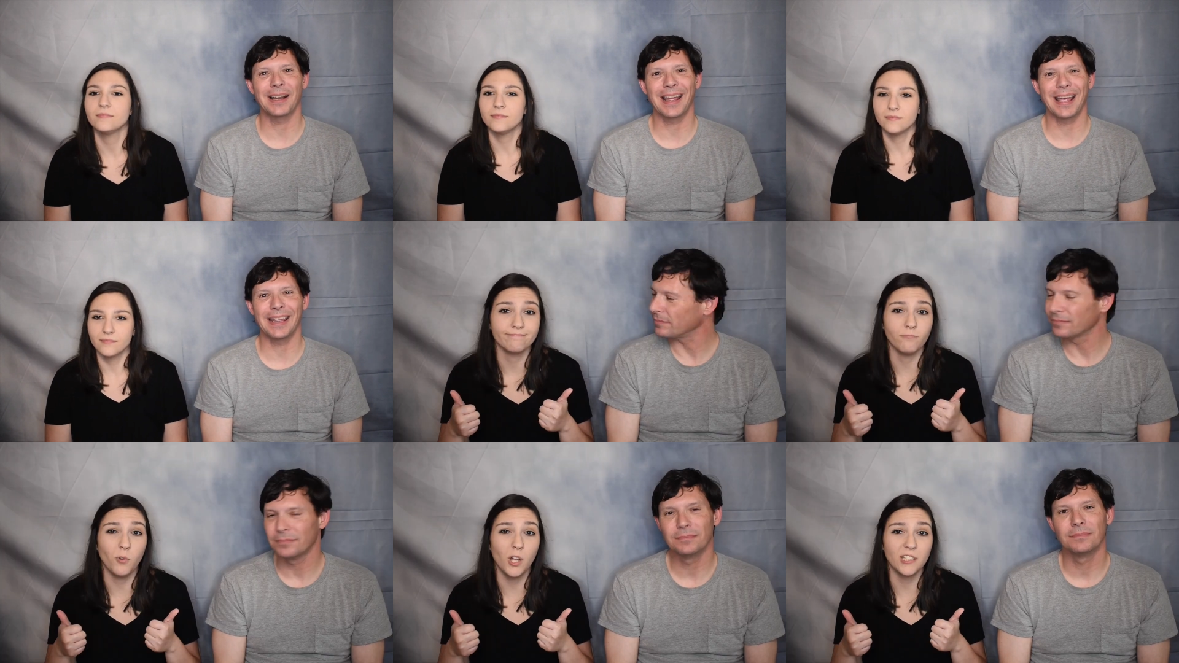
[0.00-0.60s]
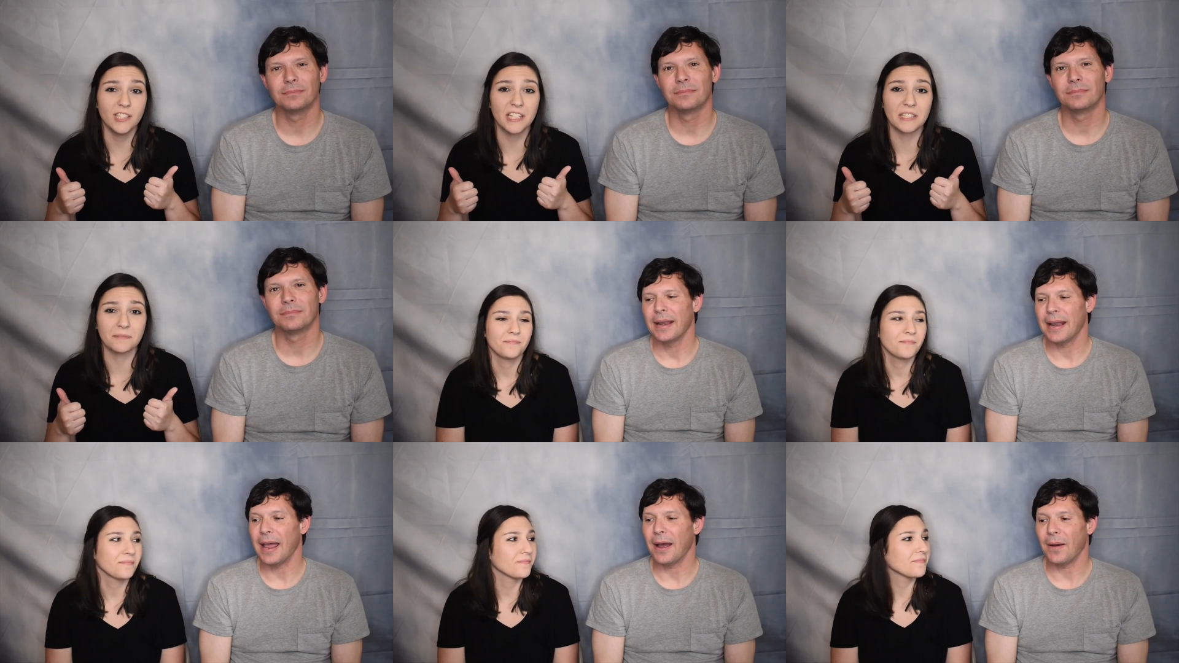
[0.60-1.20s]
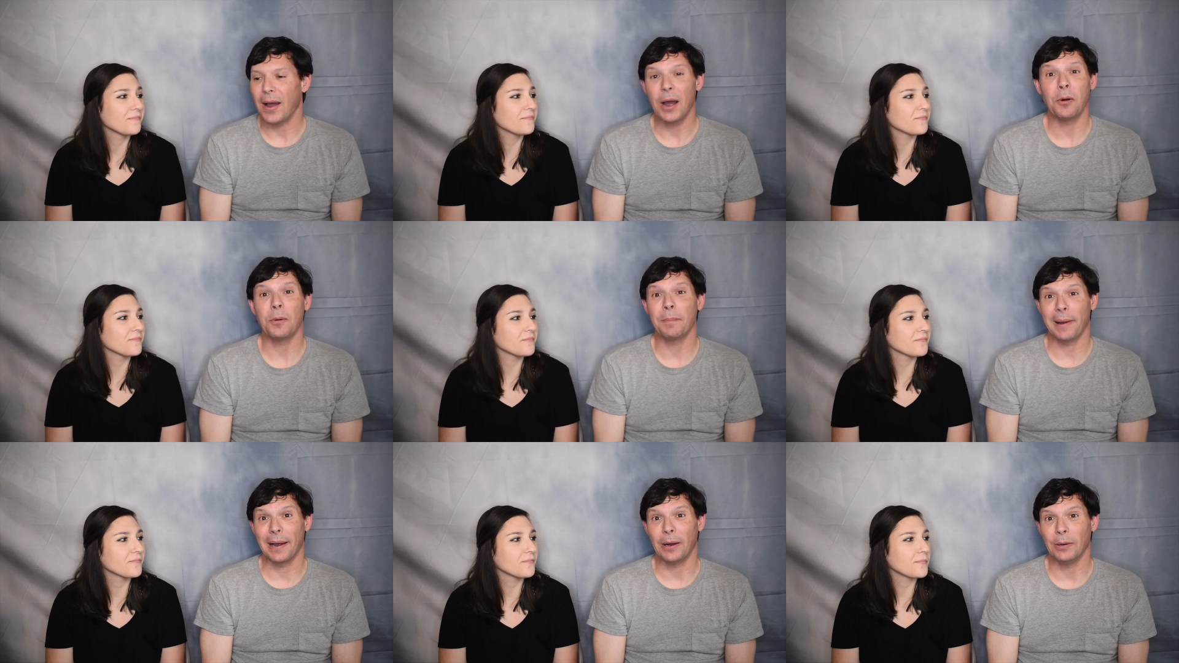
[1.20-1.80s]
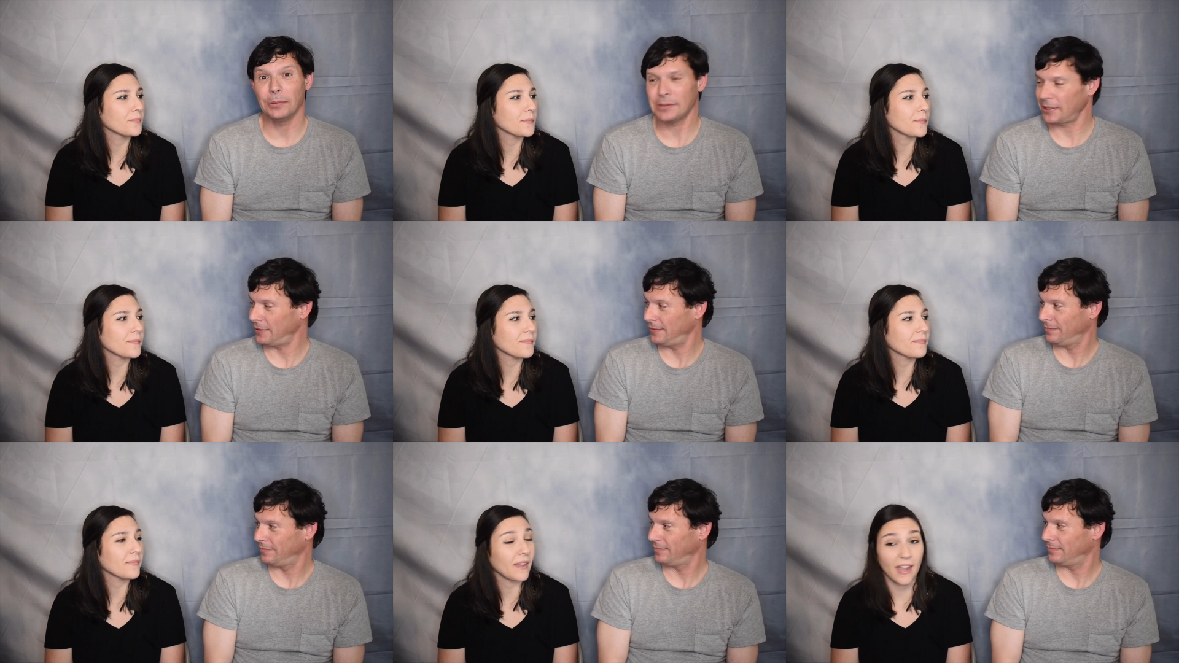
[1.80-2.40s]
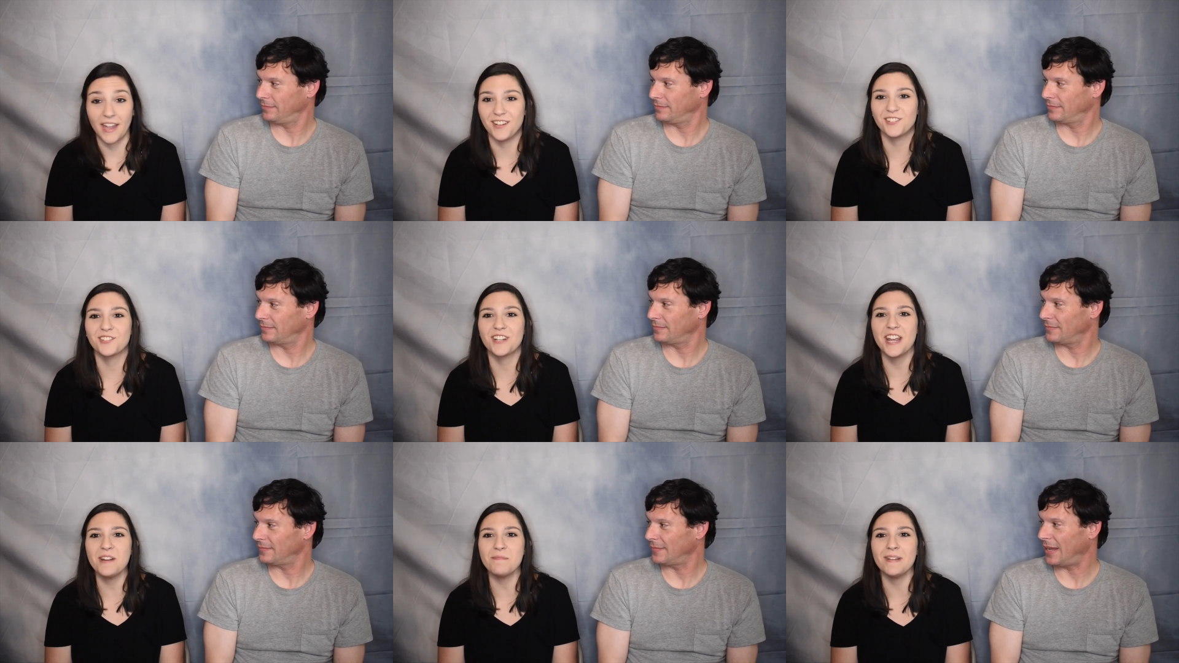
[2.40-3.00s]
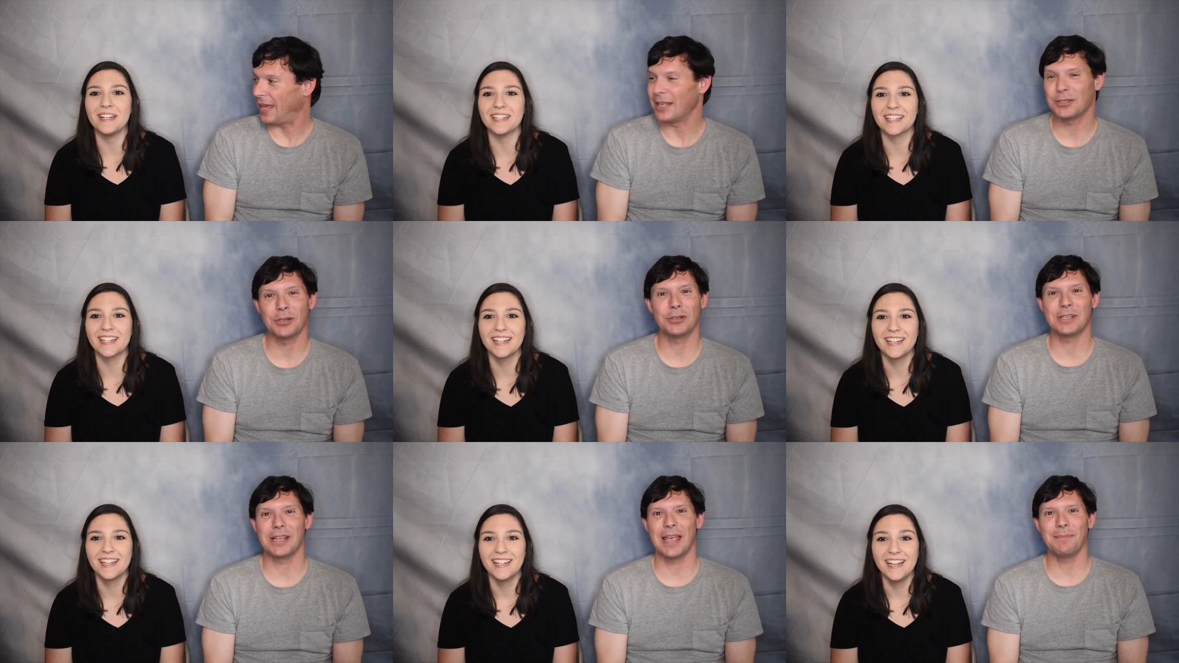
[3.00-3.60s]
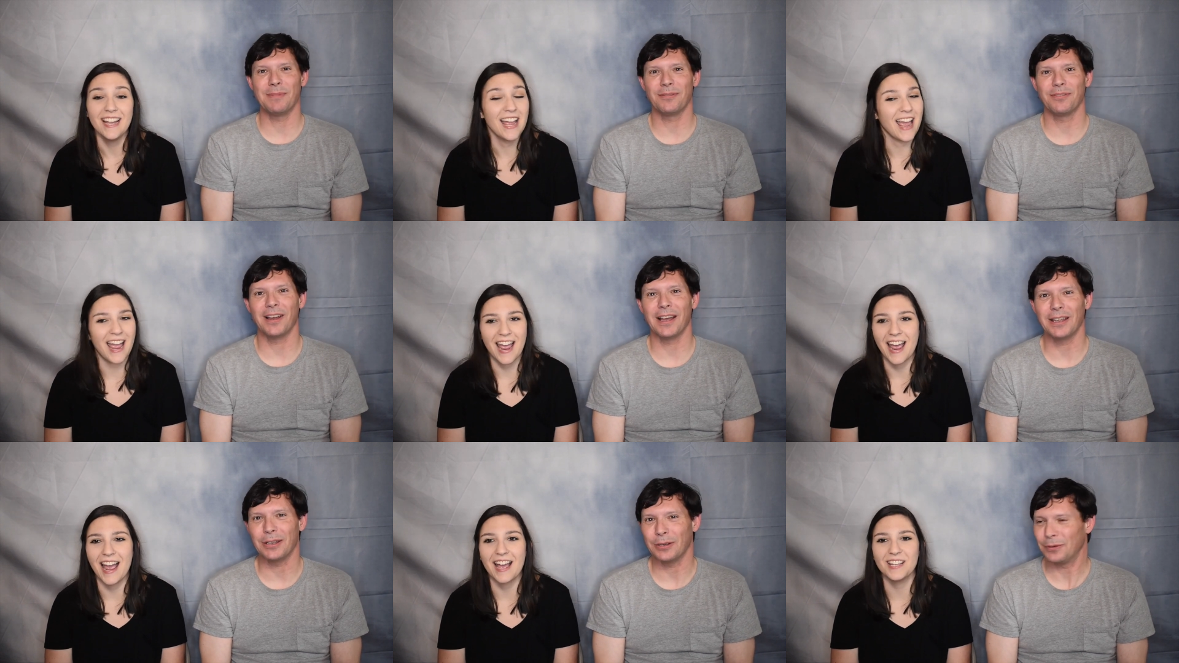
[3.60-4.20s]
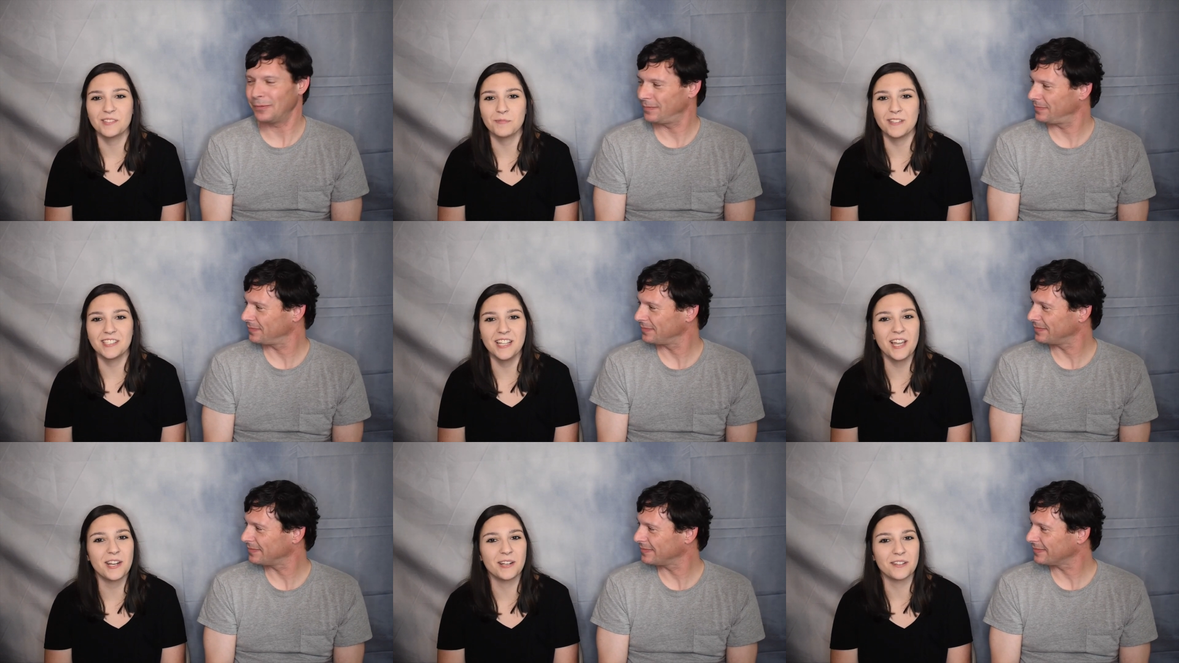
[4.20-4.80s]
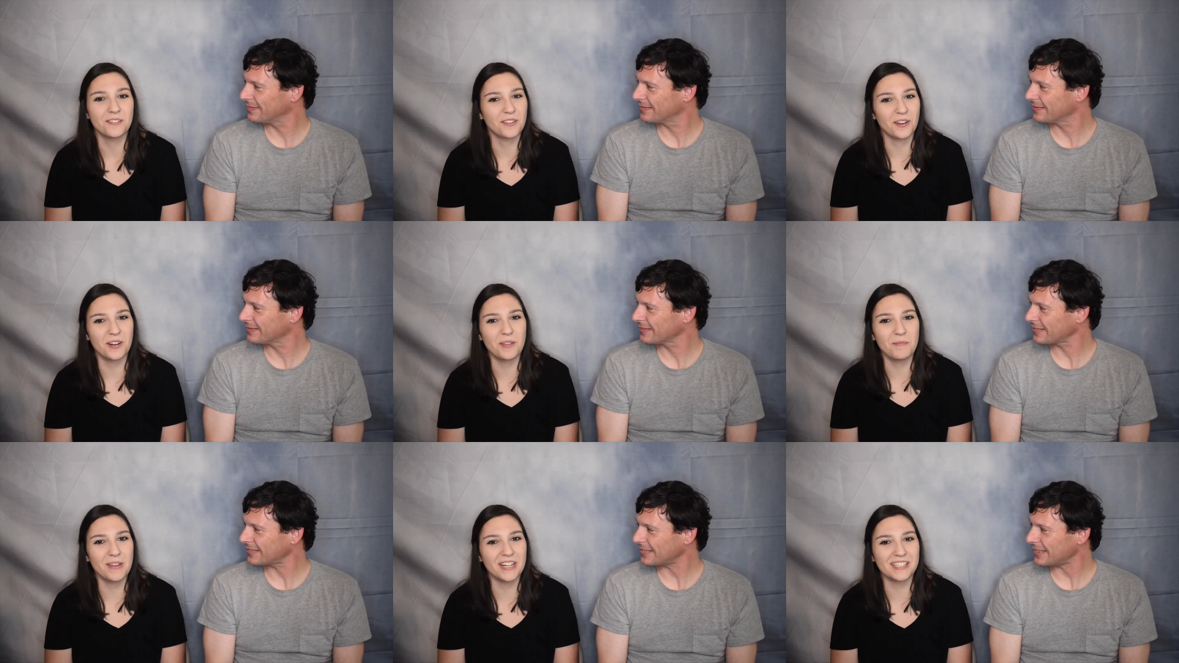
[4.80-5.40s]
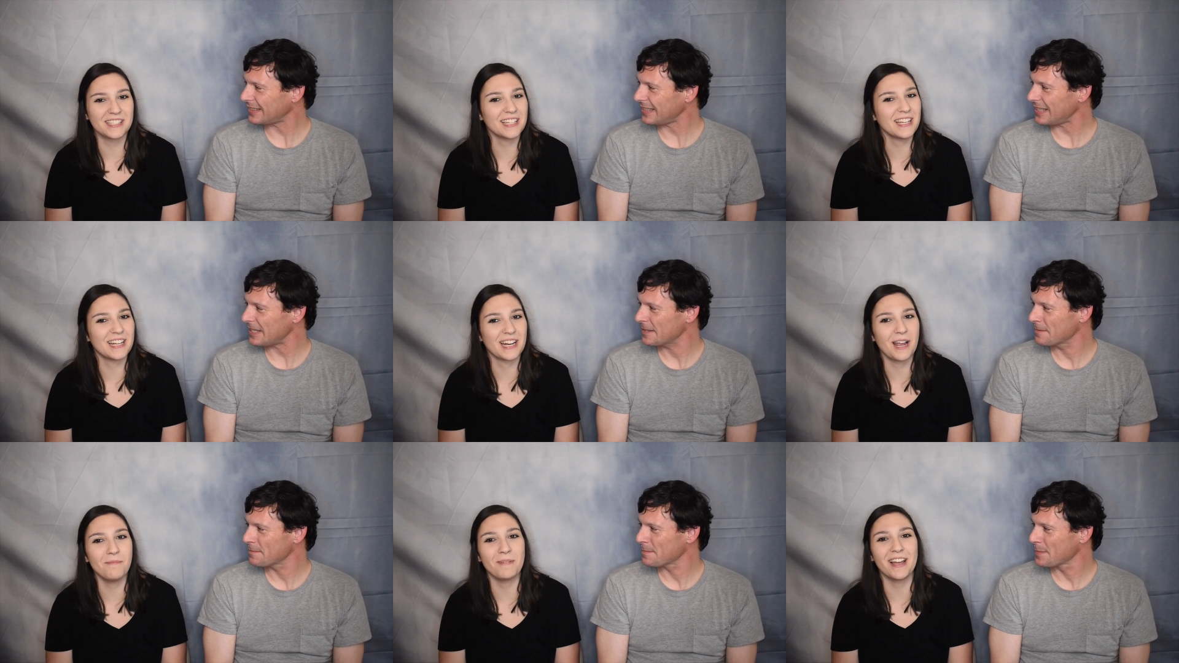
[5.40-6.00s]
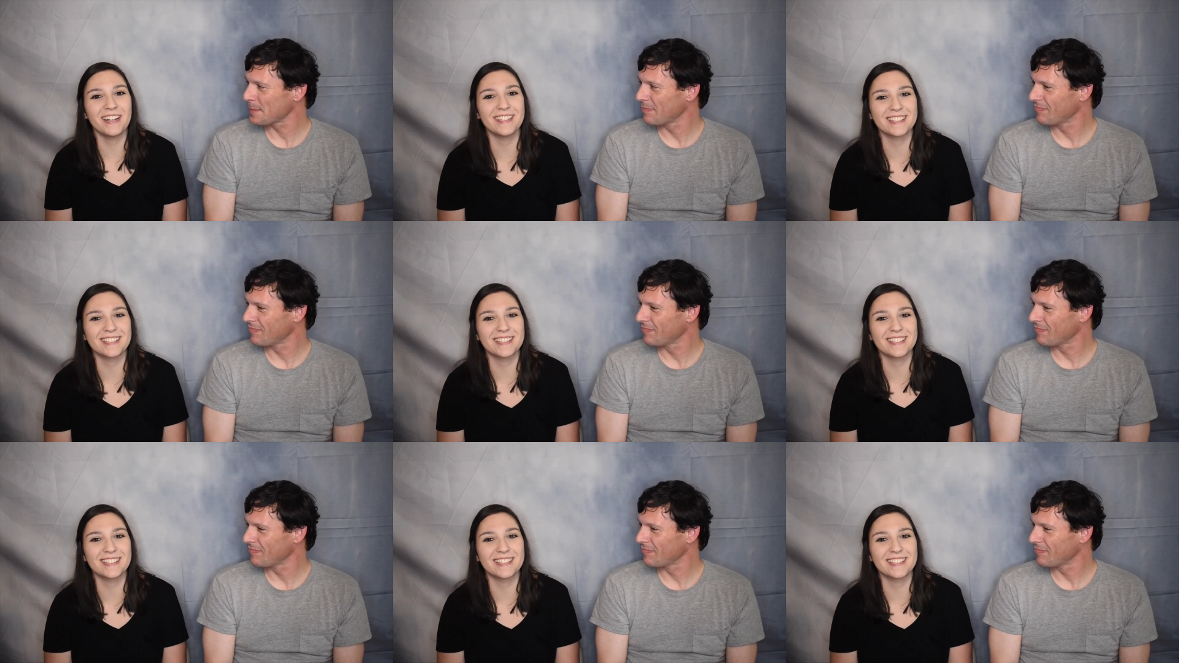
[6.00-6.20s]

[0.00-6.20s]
Speaker 1: an eight. Well done. Now, how about
Speaker 2: entertainment?
Speaker 1: Entertainment value. As
Speaker 2: we said, 30 minutes in and I'm not